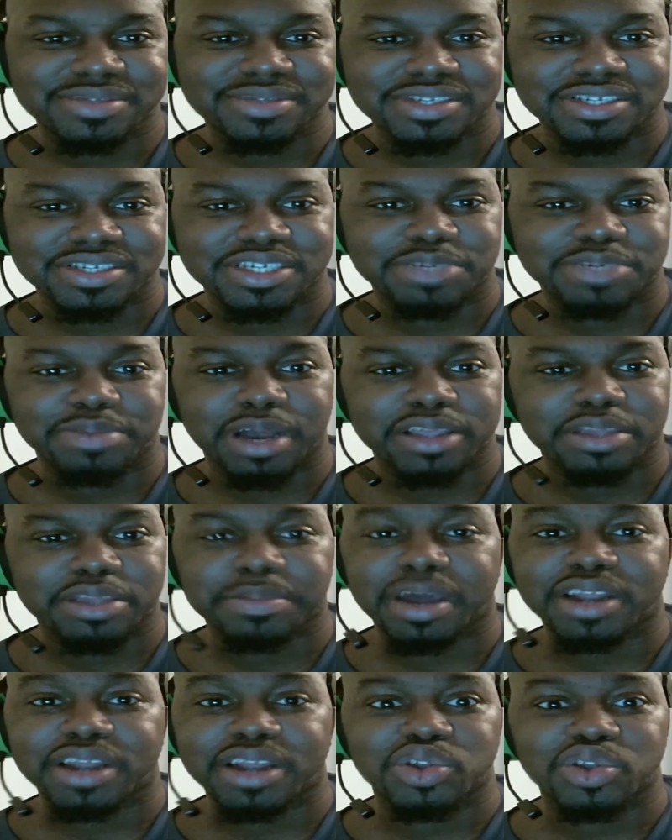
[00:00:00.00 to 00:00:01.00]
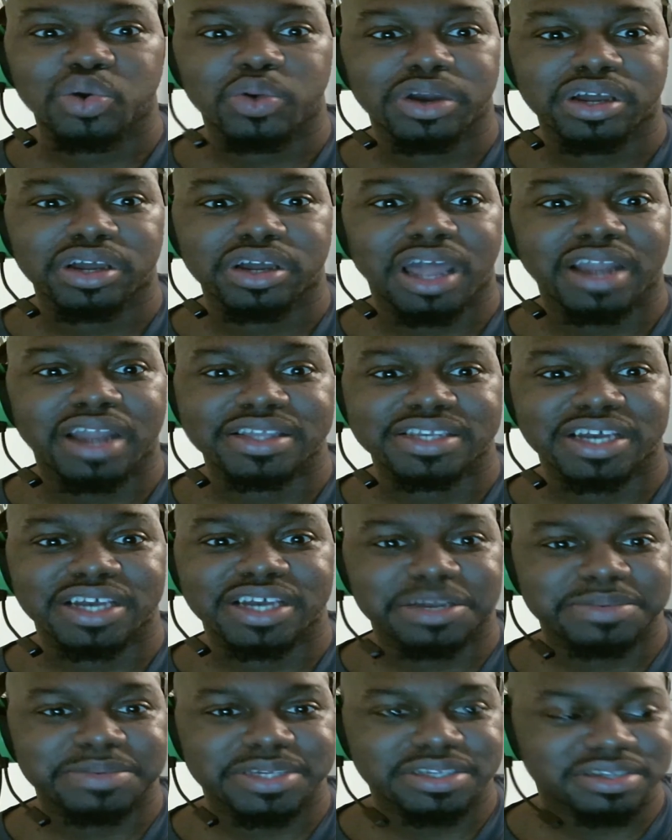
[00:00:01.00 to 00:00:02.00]
She popped up out of nowhere a lot of
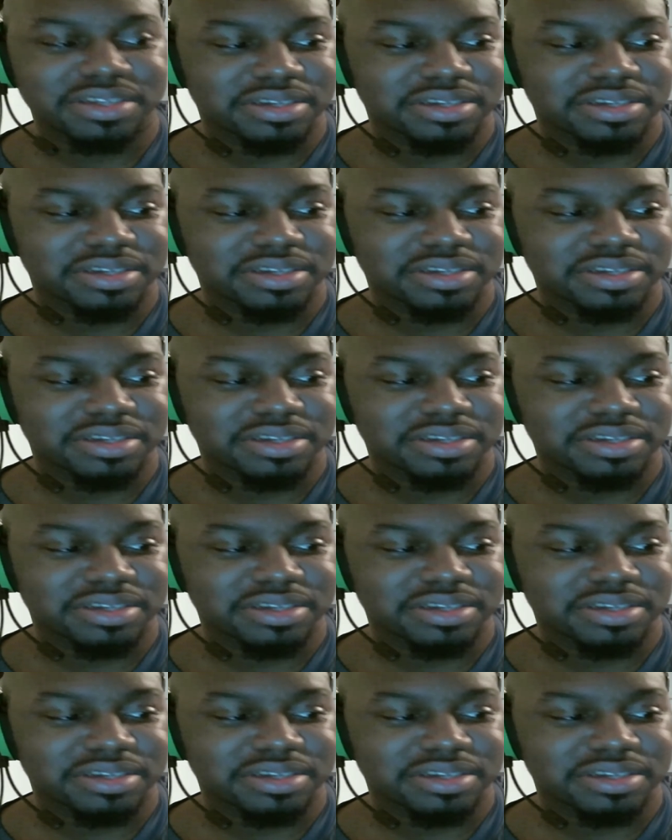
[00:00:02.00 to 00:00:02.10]
times.